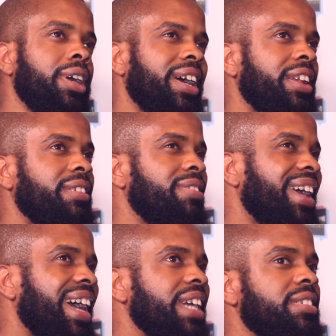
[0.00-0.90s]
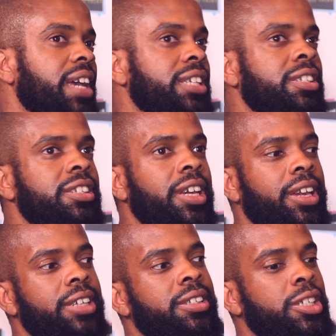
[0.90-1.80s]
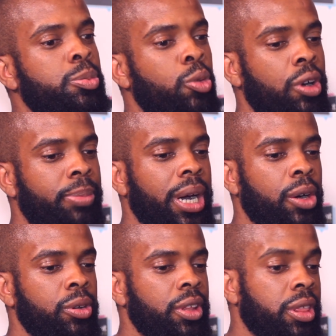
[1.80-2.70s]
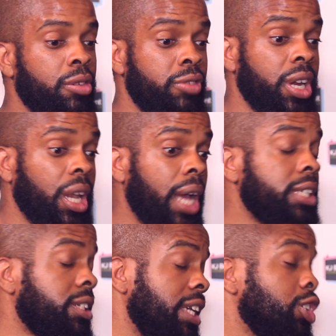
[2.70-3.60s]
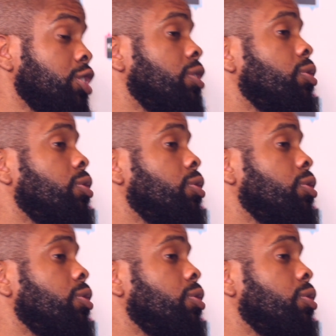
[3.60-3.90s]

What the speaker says: And at its essence, I guess it's more about the realization